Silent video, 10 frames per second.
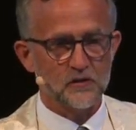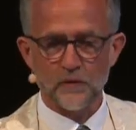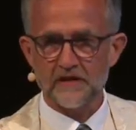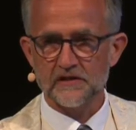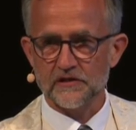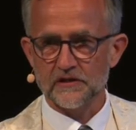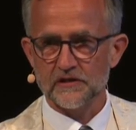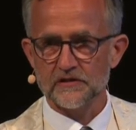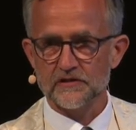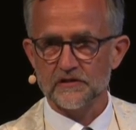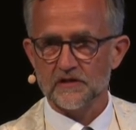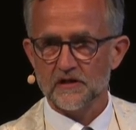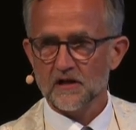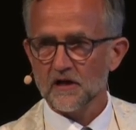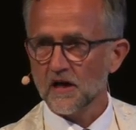The witnesses
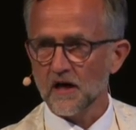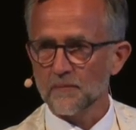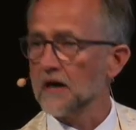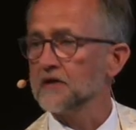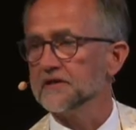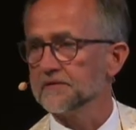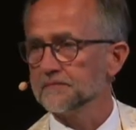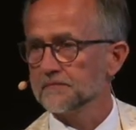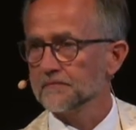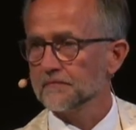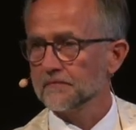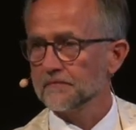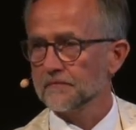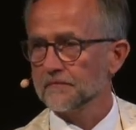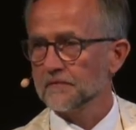are martyred.
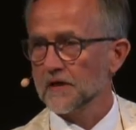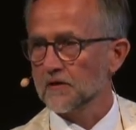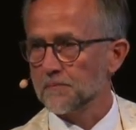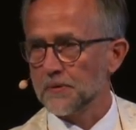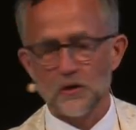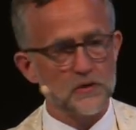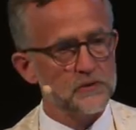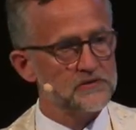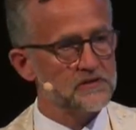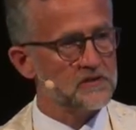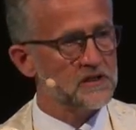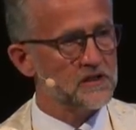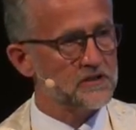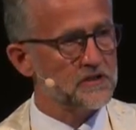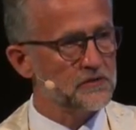They are opposed,
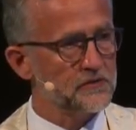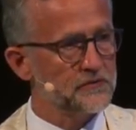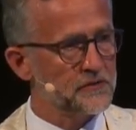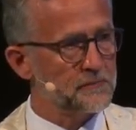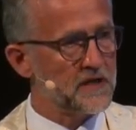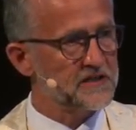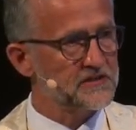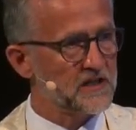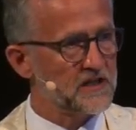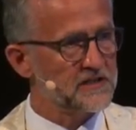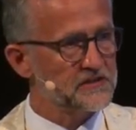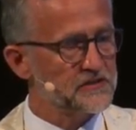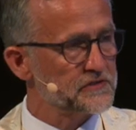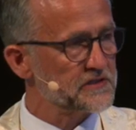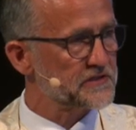they are killed, their bodies lie in
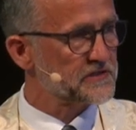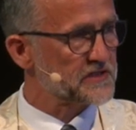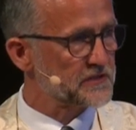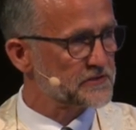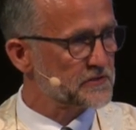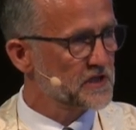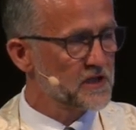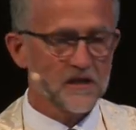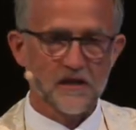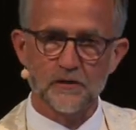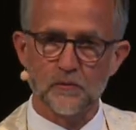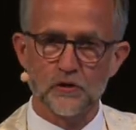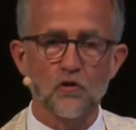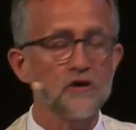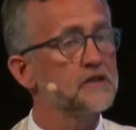the streets. It sounds like
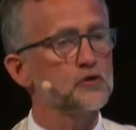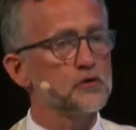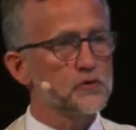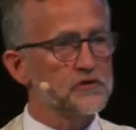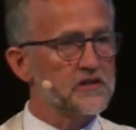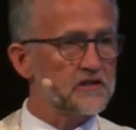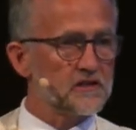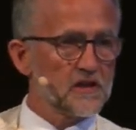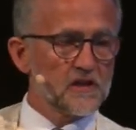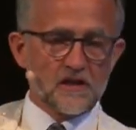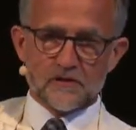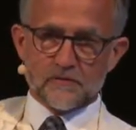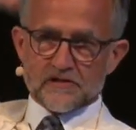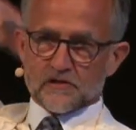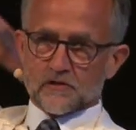we're going to lose, and,
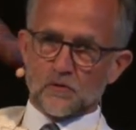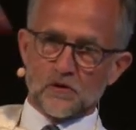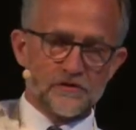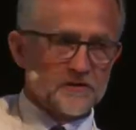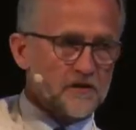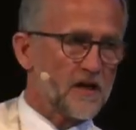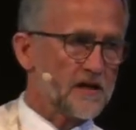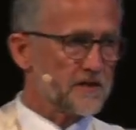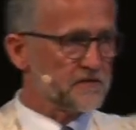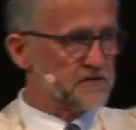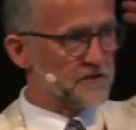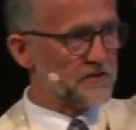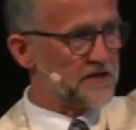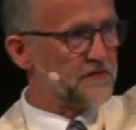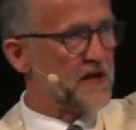and the rest of the world, they're going to give each
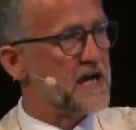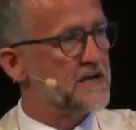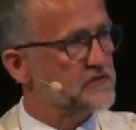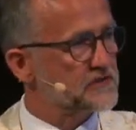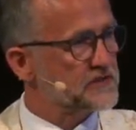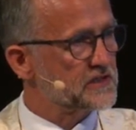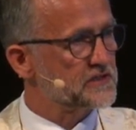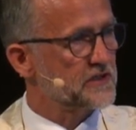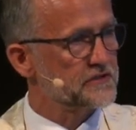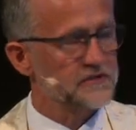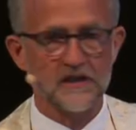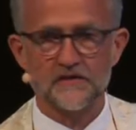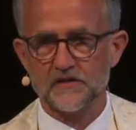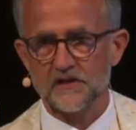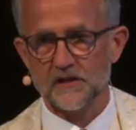other high fives and send each other
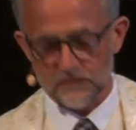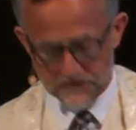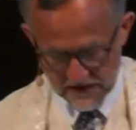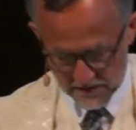gifts, and they will